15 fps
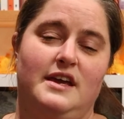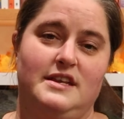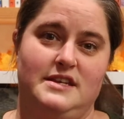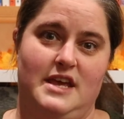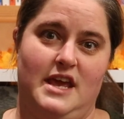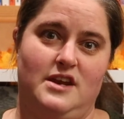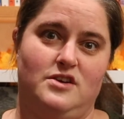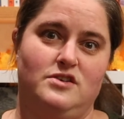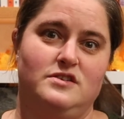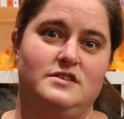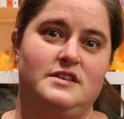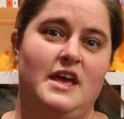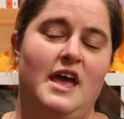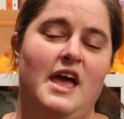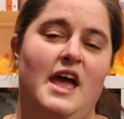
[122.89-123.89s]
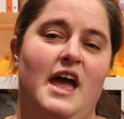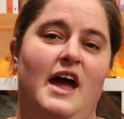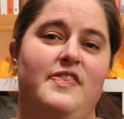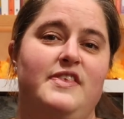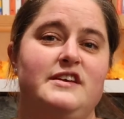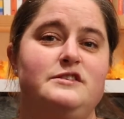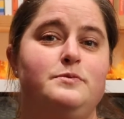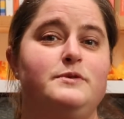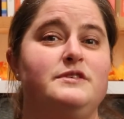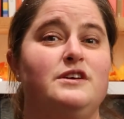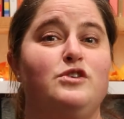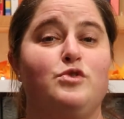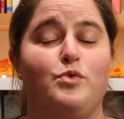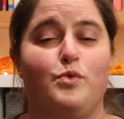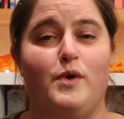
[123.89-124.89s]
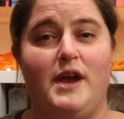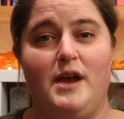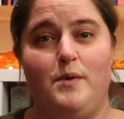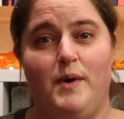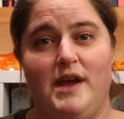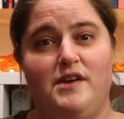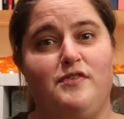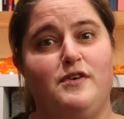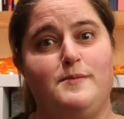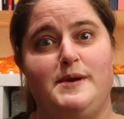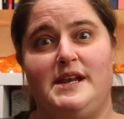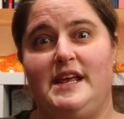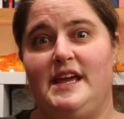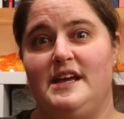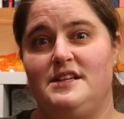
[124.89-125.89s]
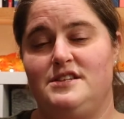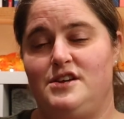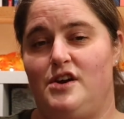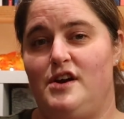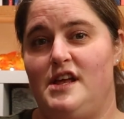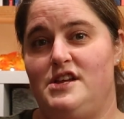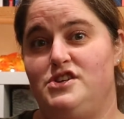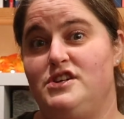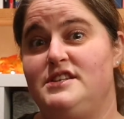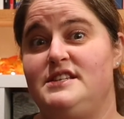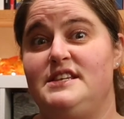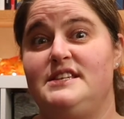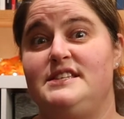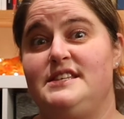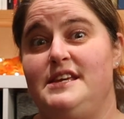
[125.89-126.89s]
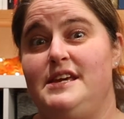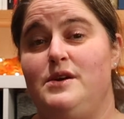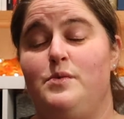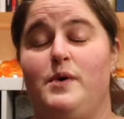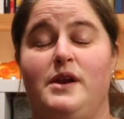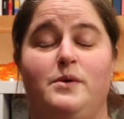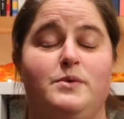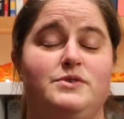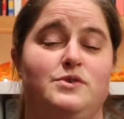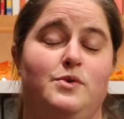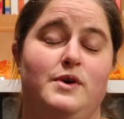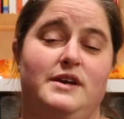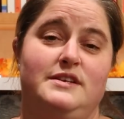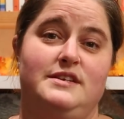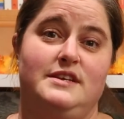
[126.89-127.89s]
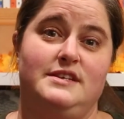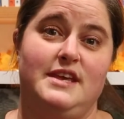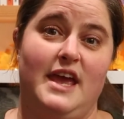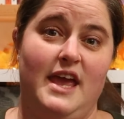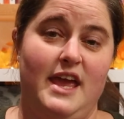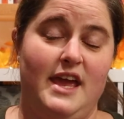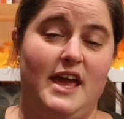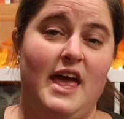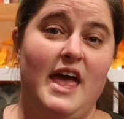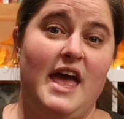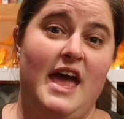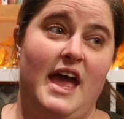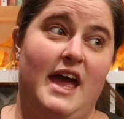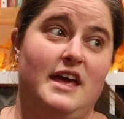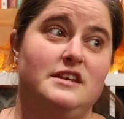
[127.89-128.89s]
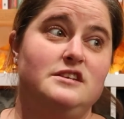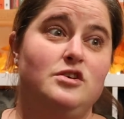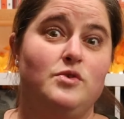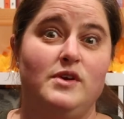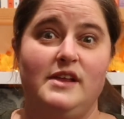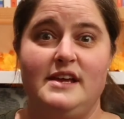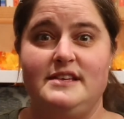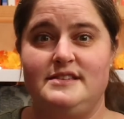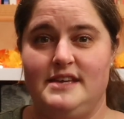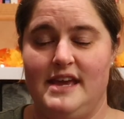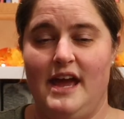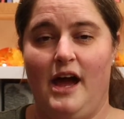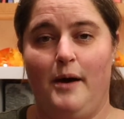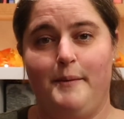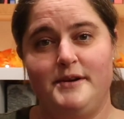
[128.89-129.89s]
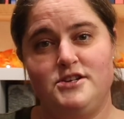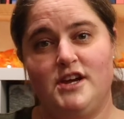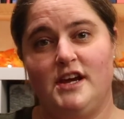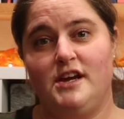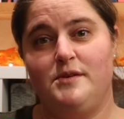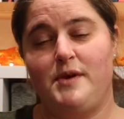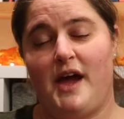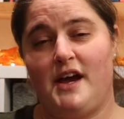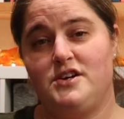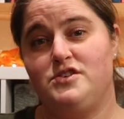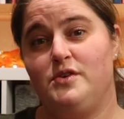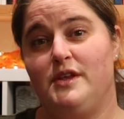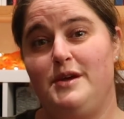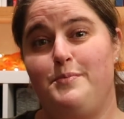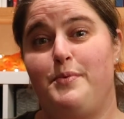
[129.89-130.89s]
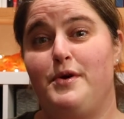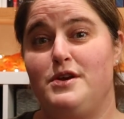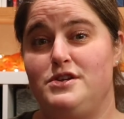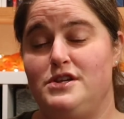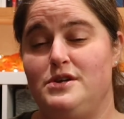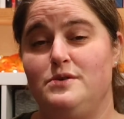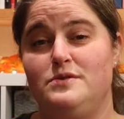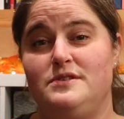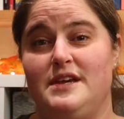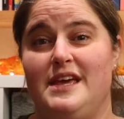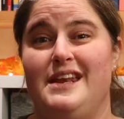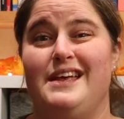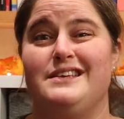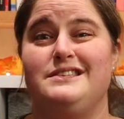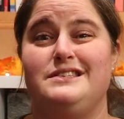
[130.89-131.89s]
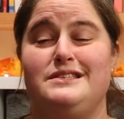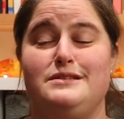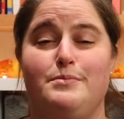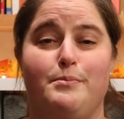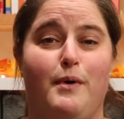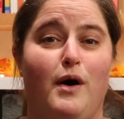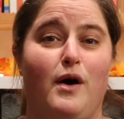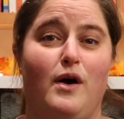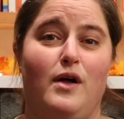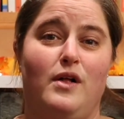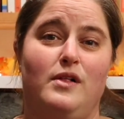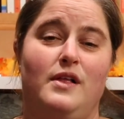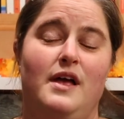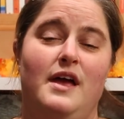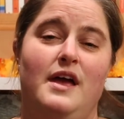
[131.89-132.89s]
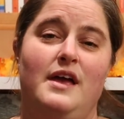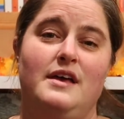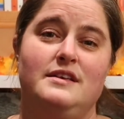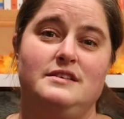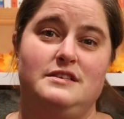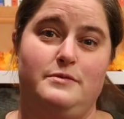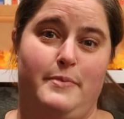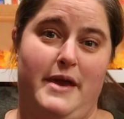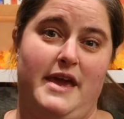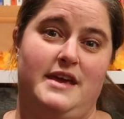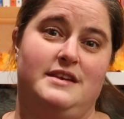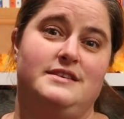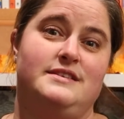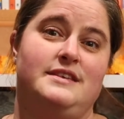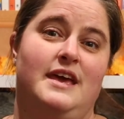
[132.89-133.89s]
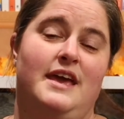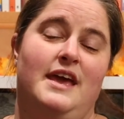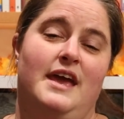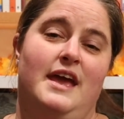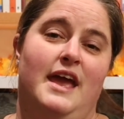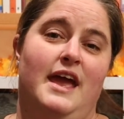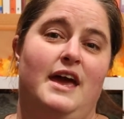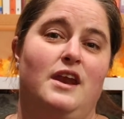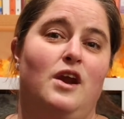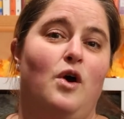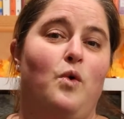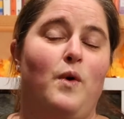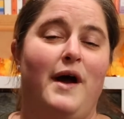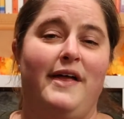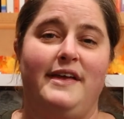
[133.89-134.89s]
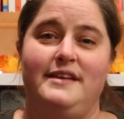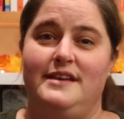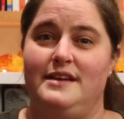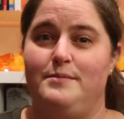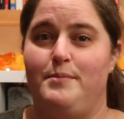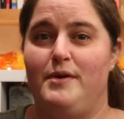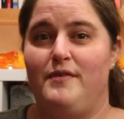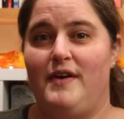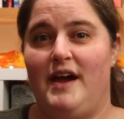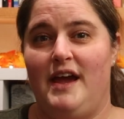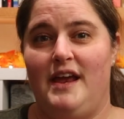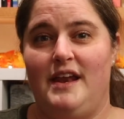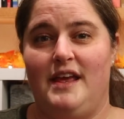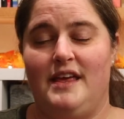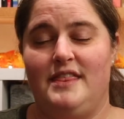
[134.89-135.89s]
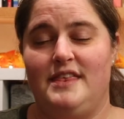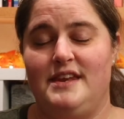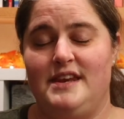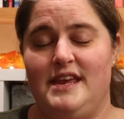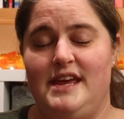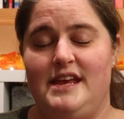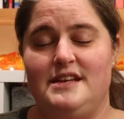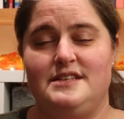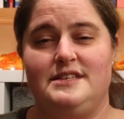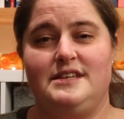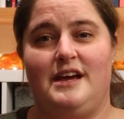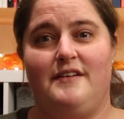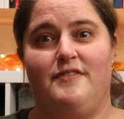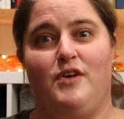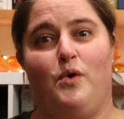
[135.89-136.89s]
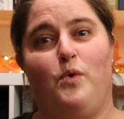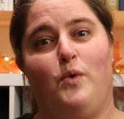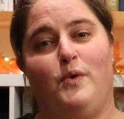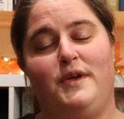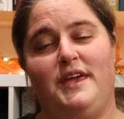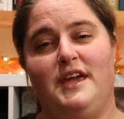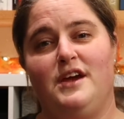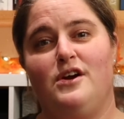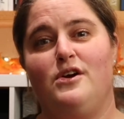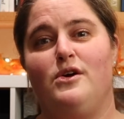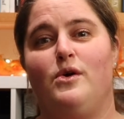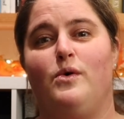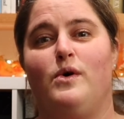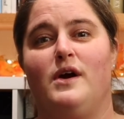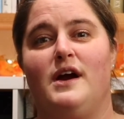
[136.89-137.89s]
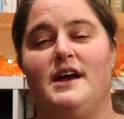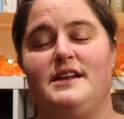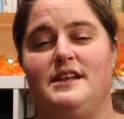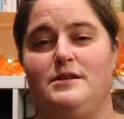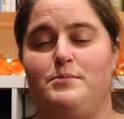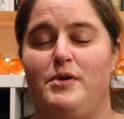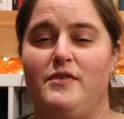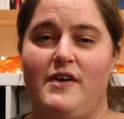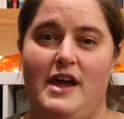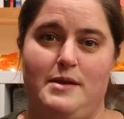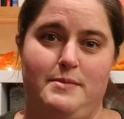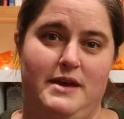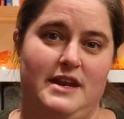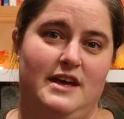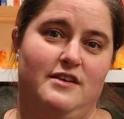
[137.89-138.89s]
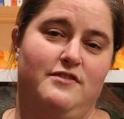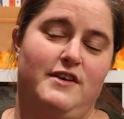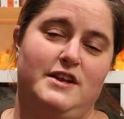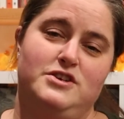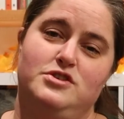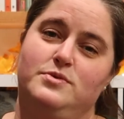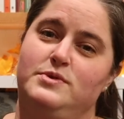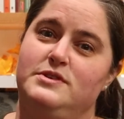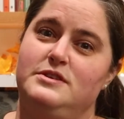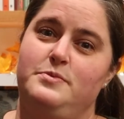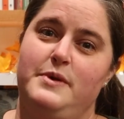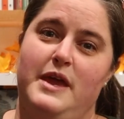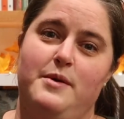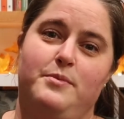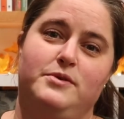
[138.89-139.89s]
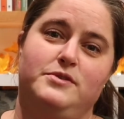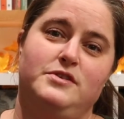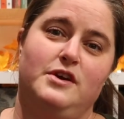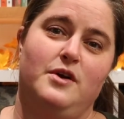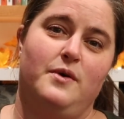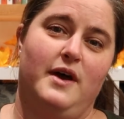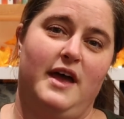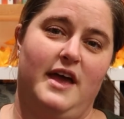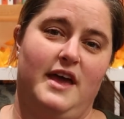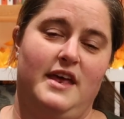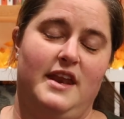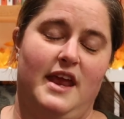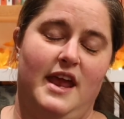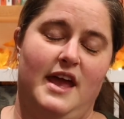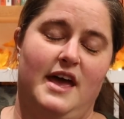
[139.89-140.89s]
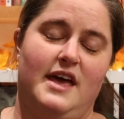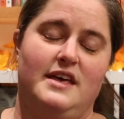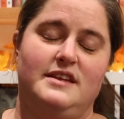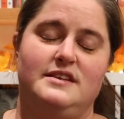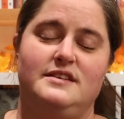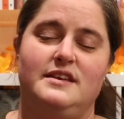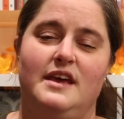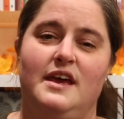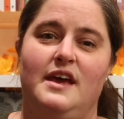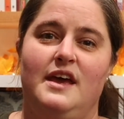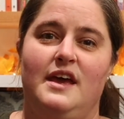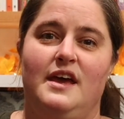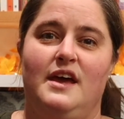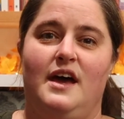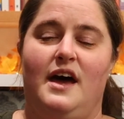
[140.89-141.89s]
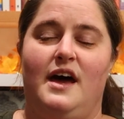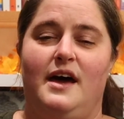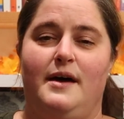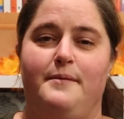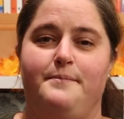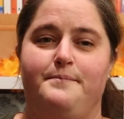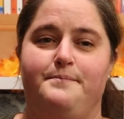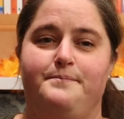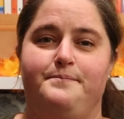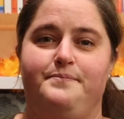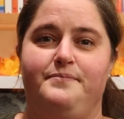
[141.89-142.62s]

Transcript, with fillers: containers. And this was a great way for me to get started, just to see what it was going to take and to really see how much I could actually produce in a small space. And while it didn't provide the needs of the whole year or it didn't provide me enough vegetables to be able to go ahead and um,